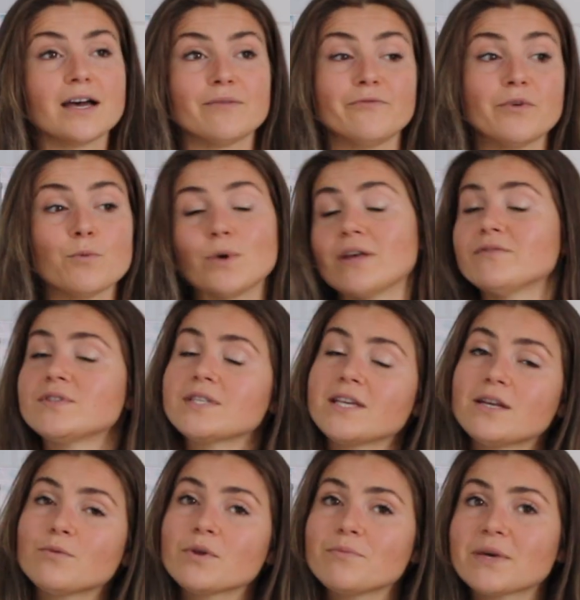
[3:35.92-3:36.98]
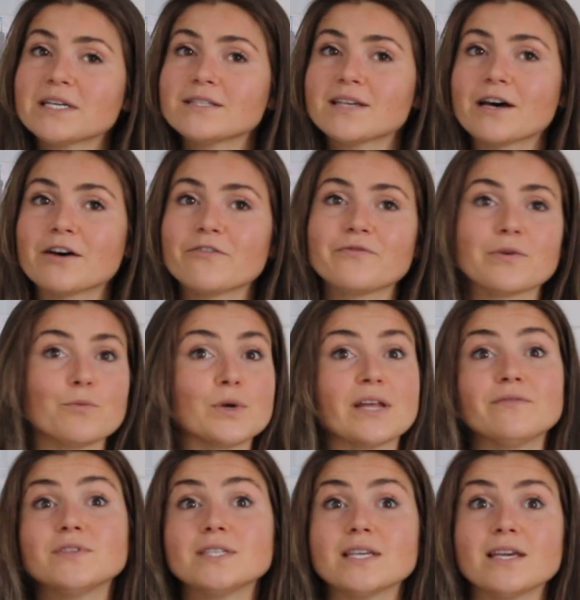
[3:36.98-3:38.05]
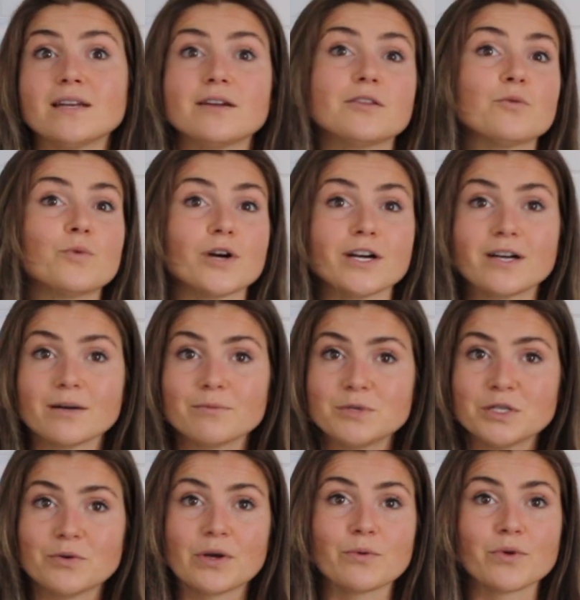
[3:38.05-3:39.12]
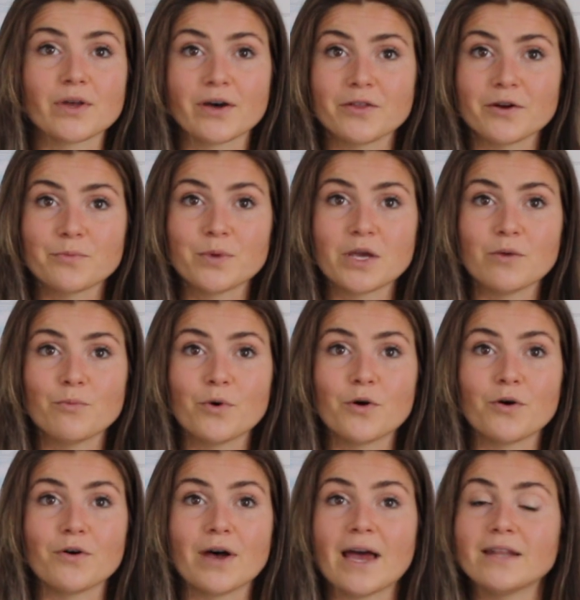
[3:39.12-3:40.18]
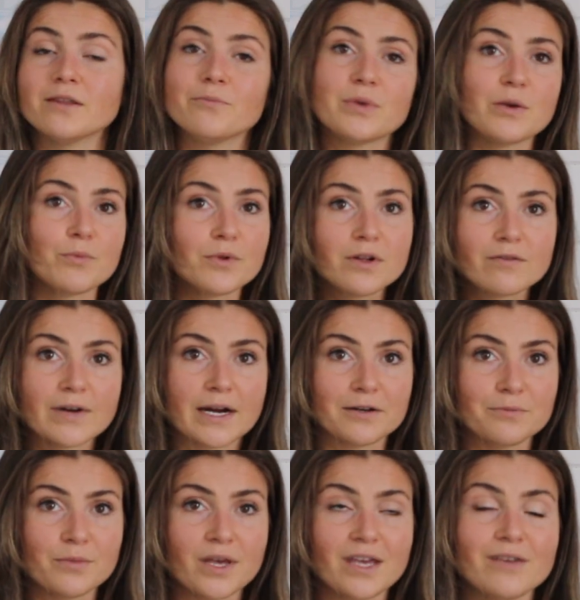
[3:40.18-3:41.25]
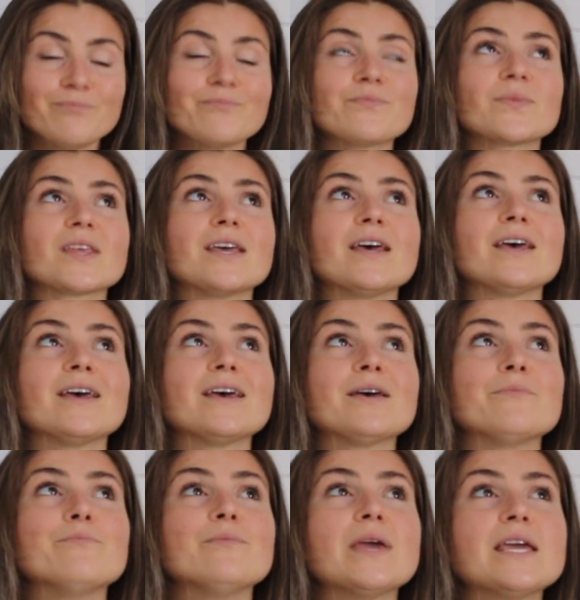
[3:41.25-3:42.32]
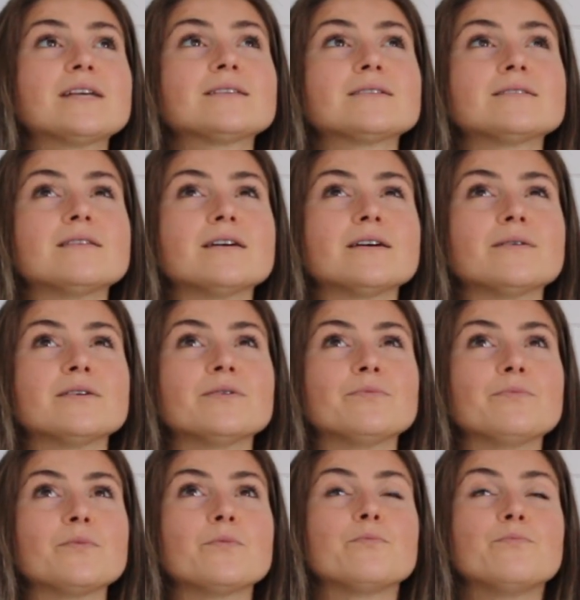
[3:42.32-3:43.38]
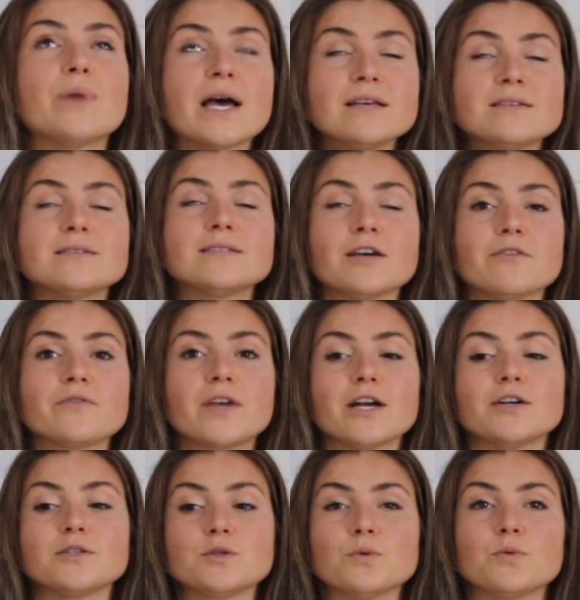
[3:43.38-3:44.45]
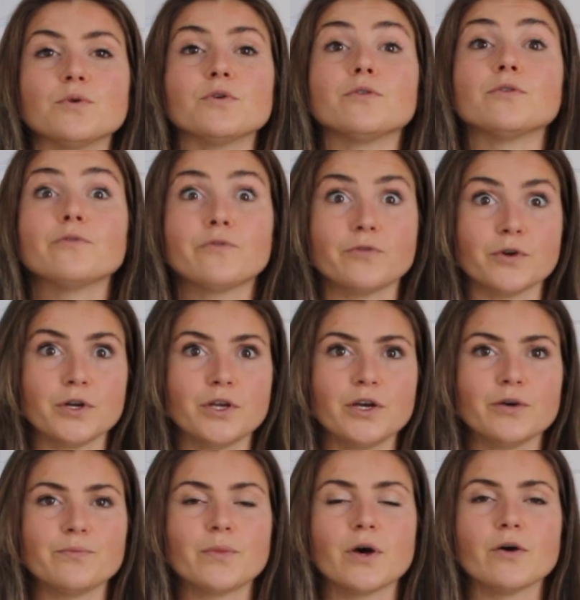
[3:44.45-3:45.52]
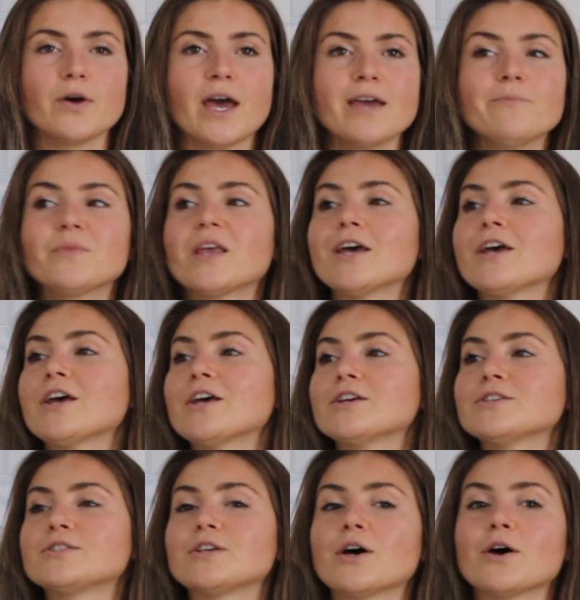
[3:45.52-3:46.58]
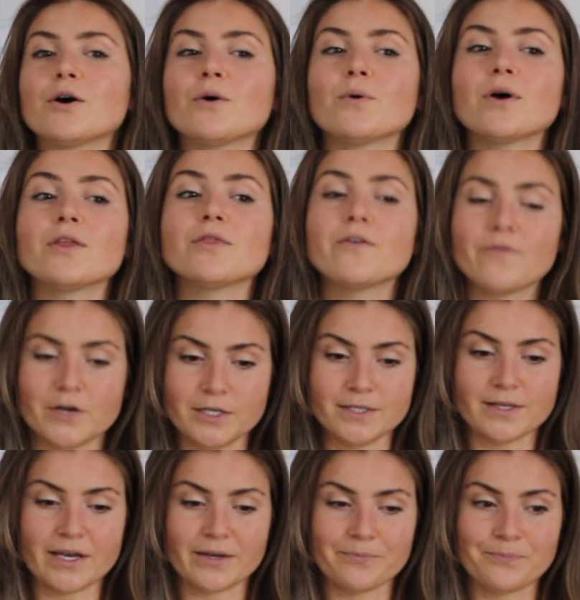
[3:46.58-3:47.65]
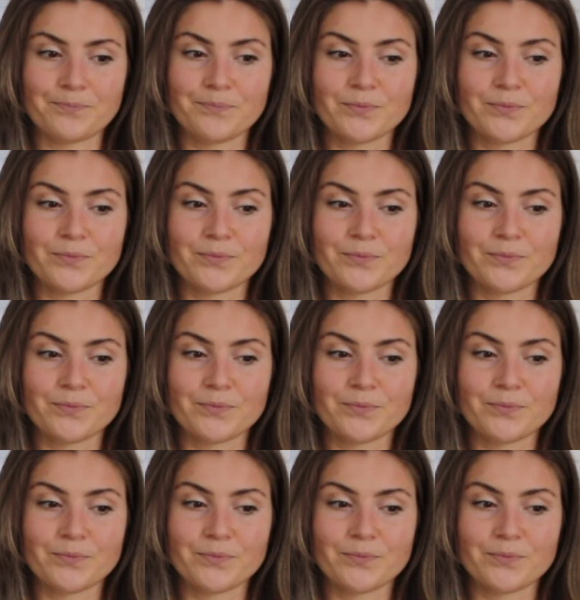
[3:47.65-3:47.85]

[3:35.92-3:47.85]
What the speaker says: from what I've seen with myself, from what I've seen in the work I'm doing with other people and the people around me, makes the best self-care tool for you, okay? So the first thing,